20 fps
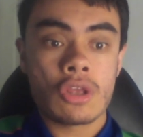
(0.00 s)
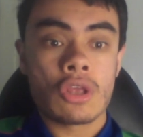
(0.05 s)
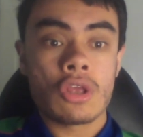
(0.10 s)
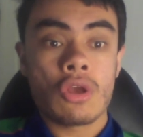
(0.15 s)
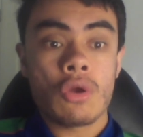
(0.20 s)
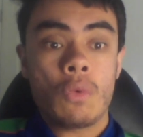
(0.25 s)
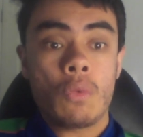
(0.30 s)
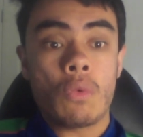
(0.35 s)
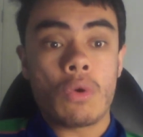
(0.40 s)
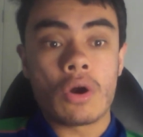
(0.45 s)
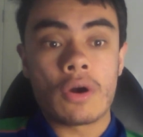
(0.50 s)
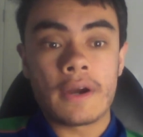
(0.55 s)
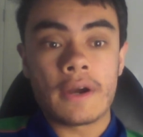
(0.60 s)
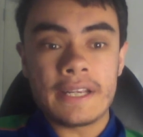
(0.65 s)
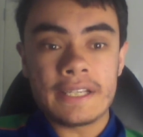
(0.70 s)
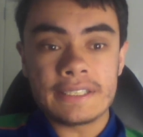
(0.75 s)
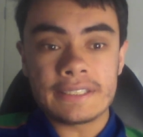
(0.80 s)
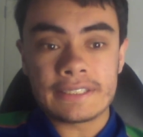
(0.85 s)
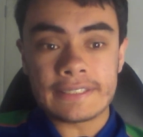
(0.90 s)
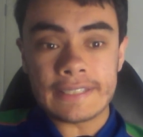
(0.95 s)

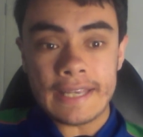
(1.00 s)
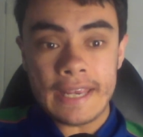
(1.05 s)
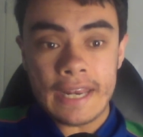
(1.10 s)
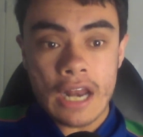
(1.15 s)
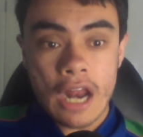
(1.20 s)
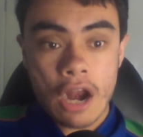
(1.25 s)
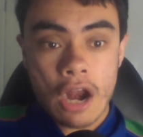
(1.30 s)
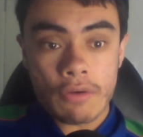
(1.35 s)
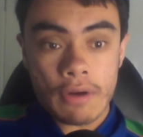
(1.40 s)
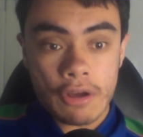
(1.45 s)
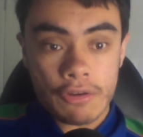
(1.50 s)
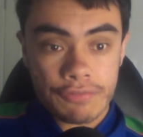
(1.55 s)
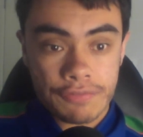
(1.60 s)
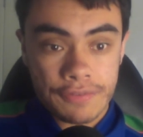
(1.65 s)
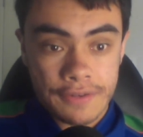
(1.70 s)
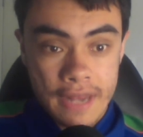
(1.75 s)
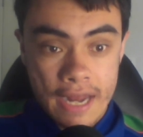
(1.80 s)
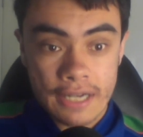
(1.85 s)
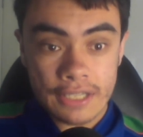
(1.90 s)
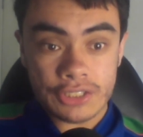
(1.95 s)
Warriors NRL
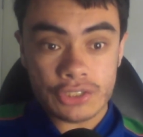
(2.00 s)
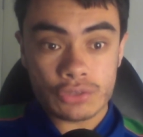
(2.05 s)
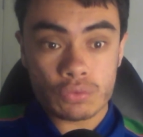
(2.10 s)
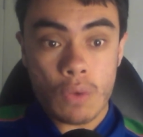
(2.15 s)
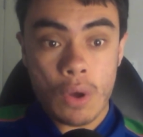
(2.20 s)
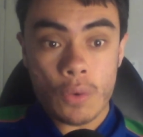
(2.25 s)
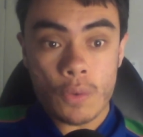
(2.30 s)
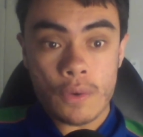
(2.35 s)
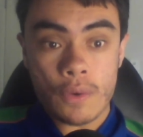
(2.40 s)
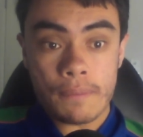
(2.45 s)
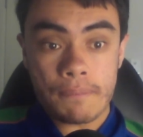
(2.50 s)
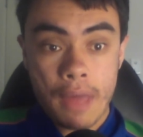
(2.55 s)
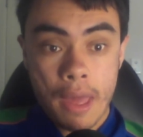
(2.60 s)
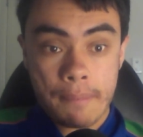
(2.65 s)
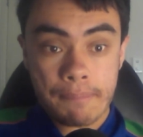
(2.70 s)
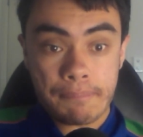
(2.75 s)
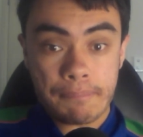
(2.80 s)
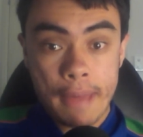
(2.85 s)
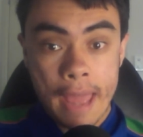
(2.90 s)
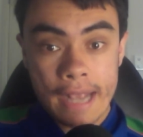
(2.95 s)
Fanatics, welcome
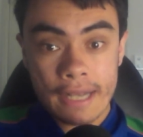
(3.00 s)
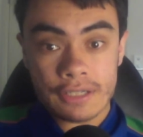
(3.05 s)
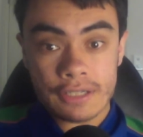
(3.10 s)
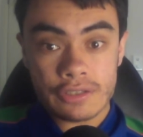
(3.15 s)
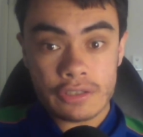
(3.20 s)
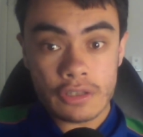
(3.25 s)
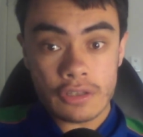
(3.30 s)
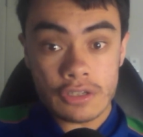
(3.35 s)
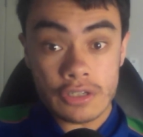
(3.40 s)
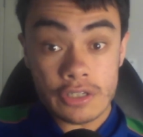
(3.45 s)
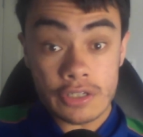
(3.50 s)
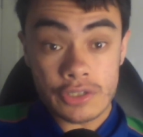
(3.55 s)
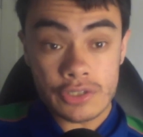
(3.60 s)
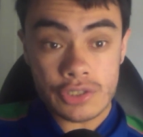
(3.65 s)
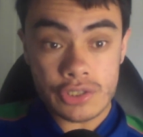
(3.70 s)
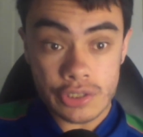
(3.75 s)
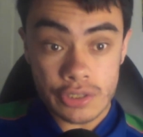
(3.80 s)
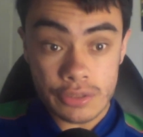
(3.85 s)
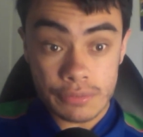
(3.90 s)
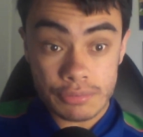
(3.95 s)
back to the
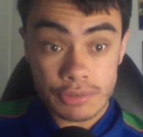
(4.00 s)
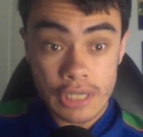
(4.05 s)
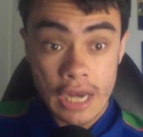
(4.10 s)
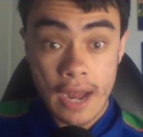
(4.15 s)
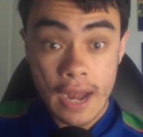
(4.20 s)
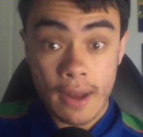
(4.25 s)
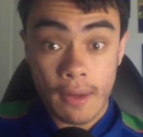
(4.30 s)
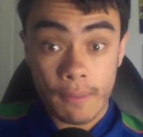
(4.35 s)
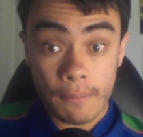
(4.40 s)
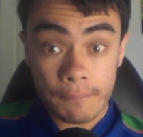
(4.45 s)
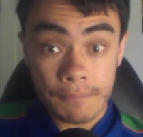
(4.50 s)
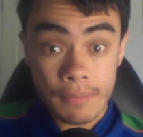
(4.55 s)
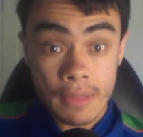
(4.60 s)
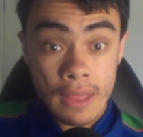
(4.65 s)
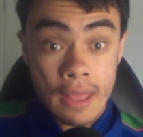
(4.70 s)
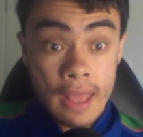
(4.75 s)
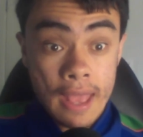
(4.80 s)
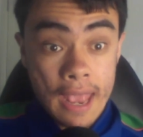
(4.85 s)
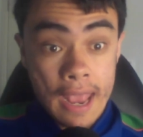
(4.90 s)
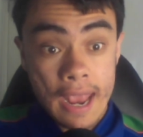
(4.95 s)
YouTube channel.
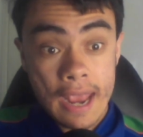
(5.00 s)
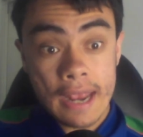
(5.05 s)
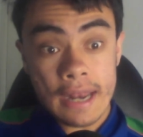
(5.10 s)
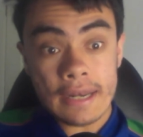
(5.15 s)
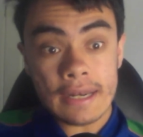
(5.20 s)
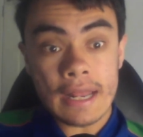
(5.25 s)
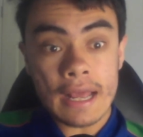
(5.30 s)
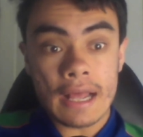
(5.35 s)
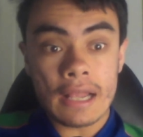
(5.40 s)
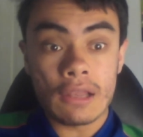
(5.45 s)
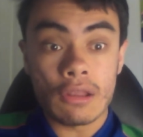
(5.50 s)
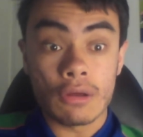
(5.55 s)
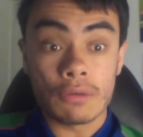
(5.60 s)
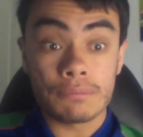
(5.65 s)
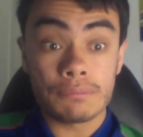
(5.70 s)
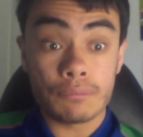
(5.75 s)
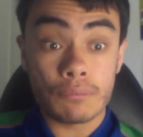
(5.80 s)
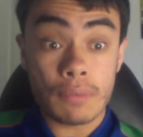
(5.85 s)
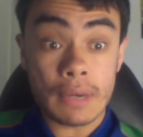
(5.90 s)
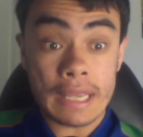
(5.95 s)
And look,
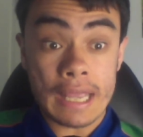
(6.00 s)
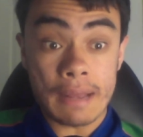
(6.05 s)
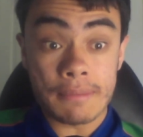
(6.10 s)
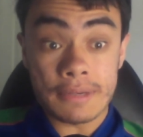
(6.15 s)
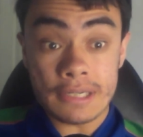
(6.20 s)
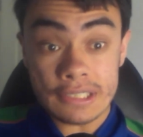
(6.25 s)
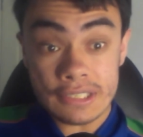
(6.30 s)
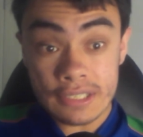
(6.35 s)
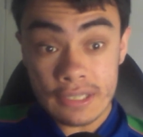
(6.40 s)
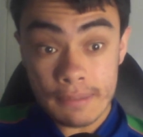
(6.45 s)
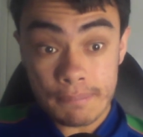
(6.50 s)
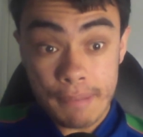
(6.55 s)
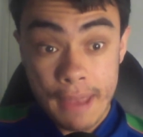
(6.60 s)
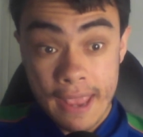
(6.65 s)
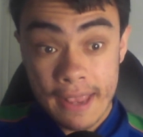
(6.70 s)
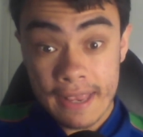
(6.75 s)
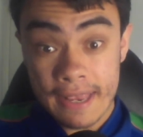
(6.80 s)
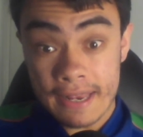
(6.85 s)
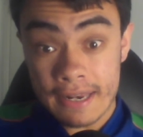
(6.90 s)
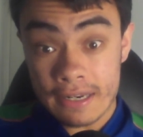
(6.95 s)
we're coming to the
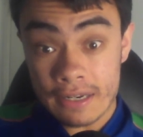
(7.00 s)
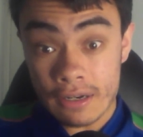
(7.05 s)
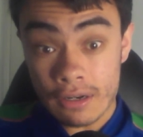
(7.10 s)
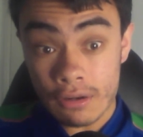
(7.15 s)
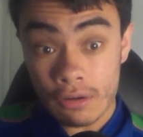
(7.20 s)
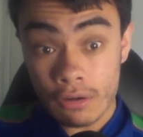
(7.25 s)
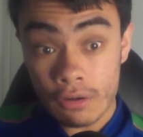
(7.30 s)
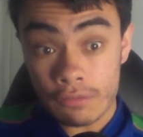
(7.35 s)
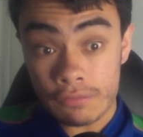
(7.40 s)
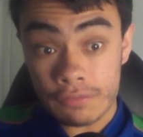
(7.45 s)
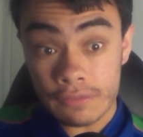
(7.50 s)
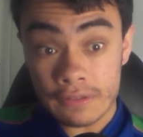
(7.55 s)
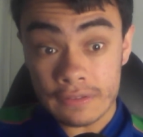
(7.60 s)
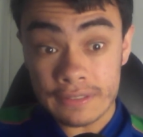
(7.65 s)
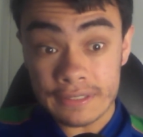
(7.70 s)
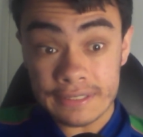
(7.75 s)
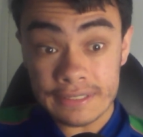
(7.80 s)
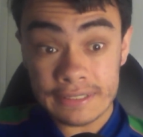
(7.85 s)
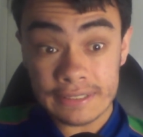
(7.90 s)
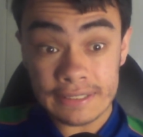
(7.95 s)
back end of
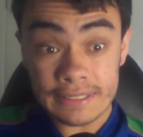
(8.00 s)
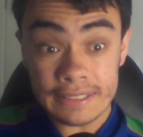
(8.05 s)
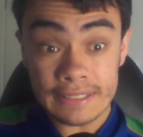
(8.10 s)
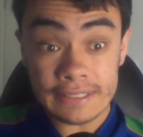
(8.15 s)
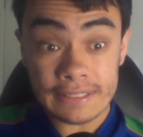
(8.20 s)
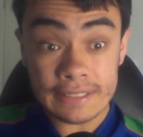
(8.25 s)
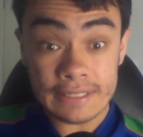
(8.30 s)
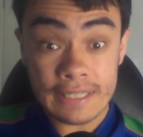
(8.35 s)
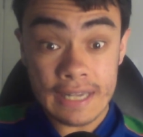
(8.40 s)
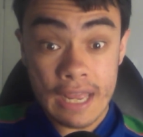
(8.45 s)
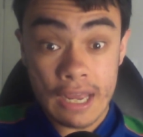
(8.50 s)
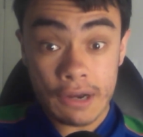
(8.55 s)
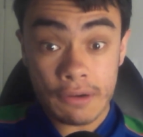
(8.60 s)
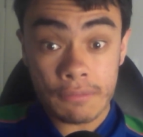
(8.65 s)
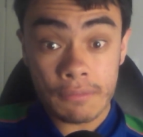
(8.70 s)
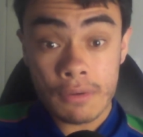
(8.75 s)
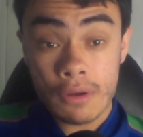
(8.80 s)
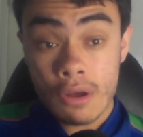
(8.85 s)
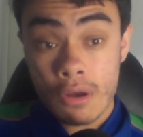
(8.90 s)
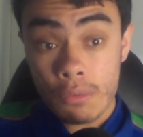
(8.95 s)
this season
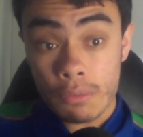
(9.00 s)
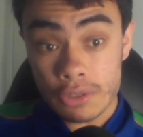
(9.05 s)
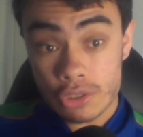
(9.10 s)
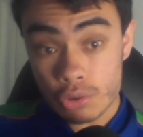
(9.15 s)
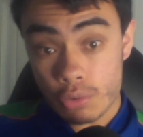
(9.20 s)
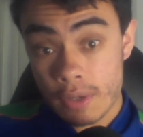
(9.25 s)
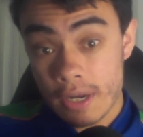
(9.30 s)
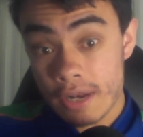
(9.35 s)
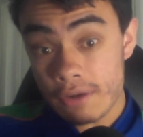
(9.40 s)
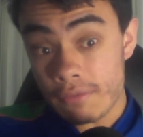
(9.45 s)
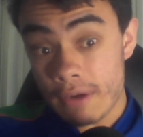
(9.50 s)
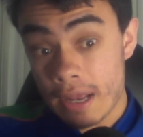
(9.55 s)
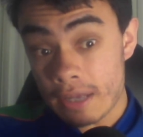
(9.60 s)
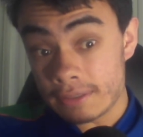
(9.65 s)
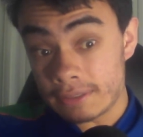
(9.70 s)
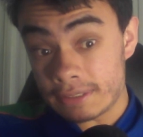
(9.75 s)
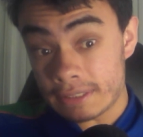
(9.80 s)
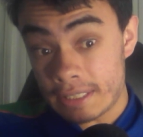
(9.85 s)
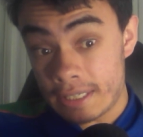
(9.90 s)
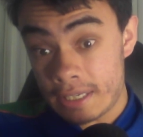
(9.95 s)
now. We're 20
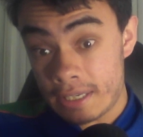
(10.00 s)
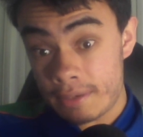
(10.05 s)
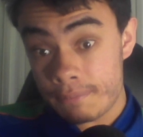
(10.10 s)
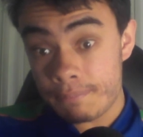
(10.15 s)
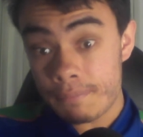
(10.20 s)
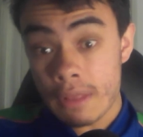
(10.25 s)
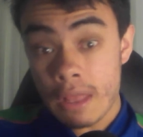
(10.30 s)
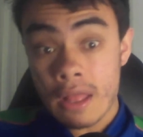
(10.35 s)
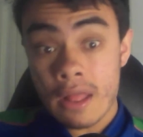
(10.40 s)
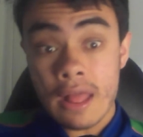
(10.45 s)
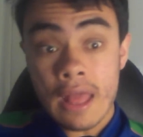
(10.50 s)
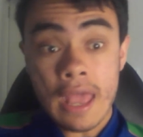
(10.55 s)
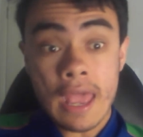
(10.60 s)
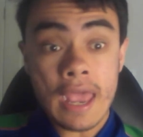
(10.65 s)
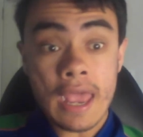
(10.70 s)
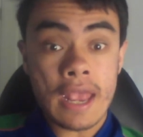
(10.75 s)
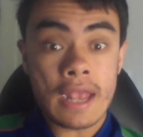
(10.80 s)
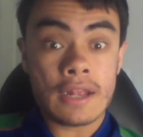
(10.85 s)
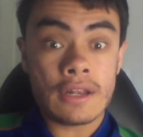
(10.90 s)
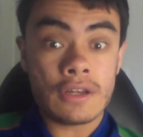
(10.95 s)
rounds in,
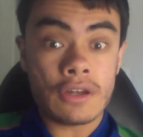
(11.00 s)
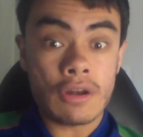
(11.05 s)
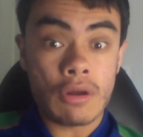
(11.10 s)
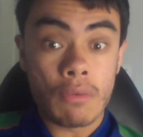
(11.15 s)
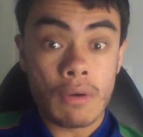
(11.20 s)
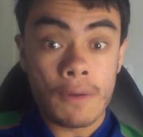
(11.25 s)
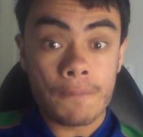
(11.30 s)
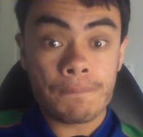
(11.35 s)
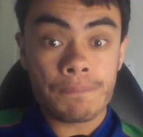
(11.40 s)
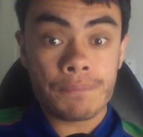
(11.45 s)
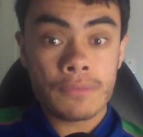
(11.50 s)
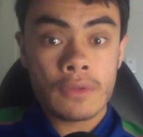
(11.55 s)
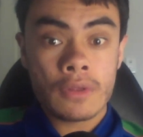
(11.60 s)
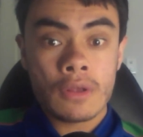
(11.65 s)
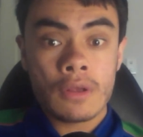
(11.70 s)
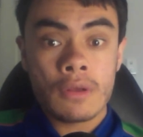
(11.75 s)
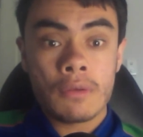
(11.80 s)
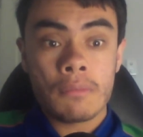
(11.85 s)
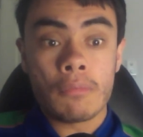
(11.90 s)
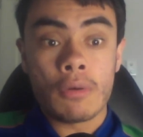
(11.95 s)
and you know what?
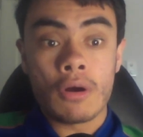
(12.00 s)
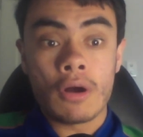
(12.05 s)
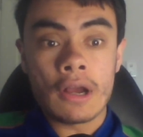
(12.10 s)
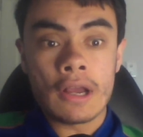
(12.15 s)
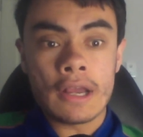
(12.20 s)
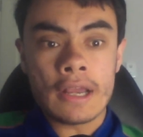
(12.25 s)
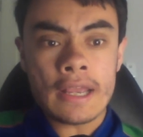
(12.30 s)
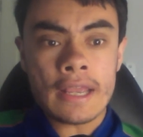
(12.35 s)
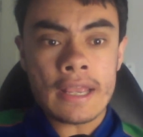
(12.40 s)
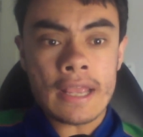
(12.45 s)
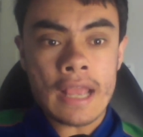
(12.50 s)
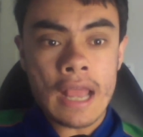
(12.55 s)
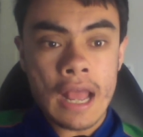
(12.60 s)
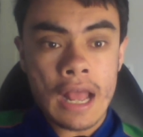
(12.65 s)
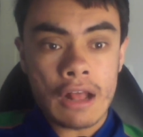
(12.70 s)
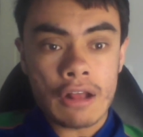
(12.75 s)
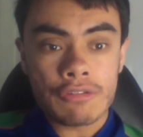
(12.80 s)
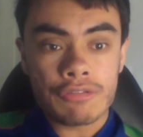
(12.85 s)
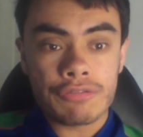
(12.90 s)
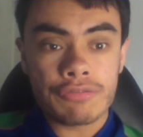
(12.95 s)

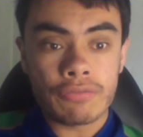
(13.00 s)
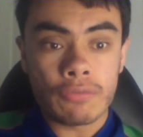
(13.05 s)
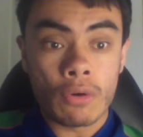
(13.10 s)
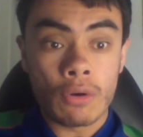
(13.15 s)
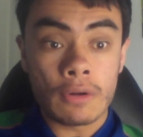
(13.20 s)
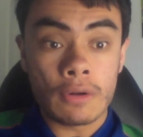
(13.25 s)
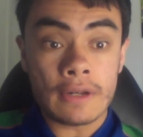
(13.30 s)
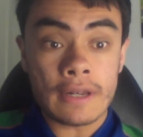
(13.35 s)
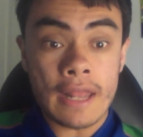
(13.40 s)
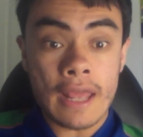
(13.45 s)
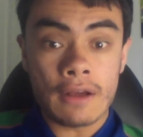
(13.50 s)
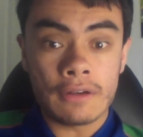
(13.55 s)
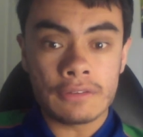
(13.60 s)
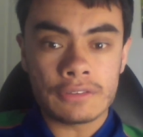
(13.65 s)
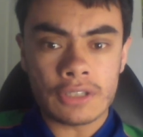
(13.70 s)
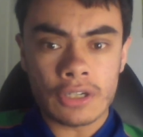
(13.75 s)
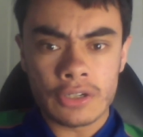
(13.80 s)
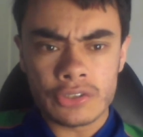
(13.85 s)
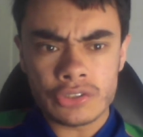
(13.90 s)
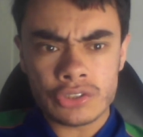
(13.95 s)
My thought now
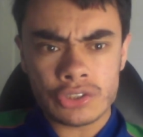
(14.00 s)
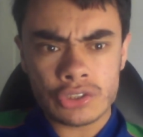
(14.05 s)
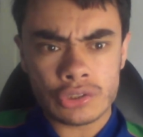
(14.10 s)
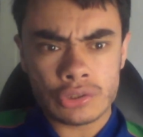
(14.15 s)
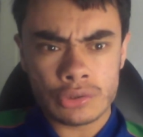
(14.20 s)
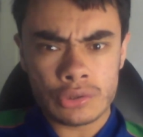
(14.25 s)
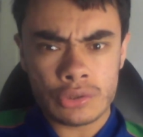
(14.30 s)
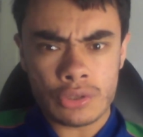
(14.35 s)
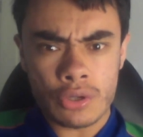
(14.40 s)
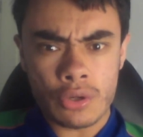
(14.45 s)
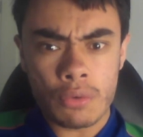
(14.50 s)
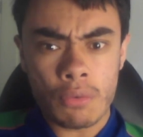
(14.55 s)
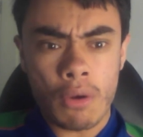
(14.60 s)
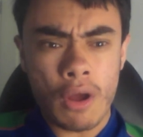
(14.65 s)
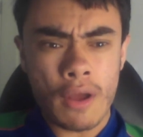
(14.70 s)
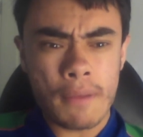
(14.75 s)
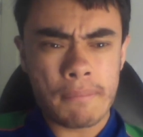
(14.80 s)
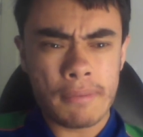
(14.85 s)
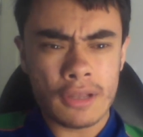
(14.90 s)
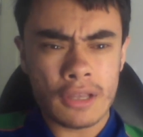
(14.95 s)
goes to who
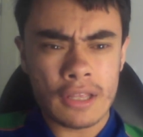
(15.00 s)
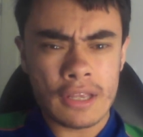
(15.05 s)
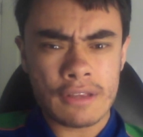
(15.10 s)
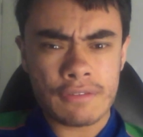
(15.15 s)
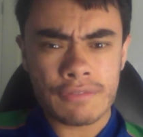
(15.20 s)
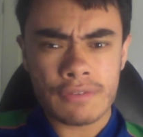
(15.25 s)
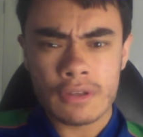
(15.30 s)
I believe,